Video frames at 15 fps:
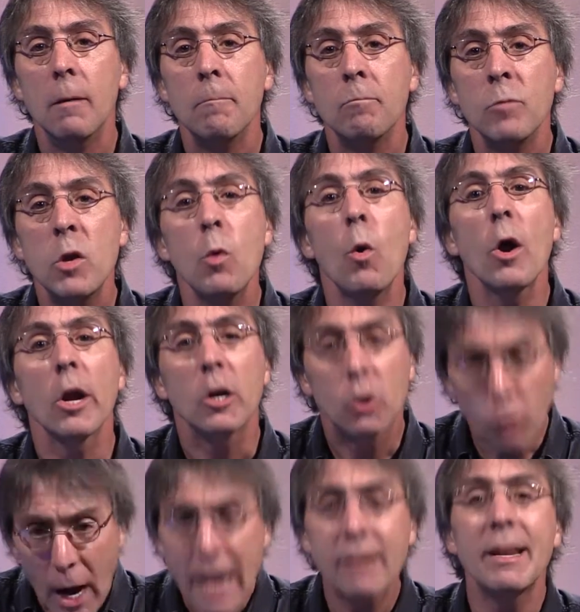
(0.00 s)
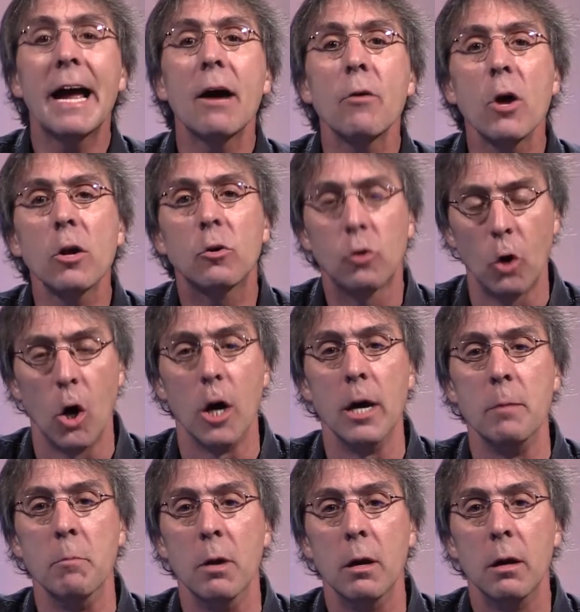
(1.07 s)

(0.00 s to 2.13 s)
You want to crack down on crime.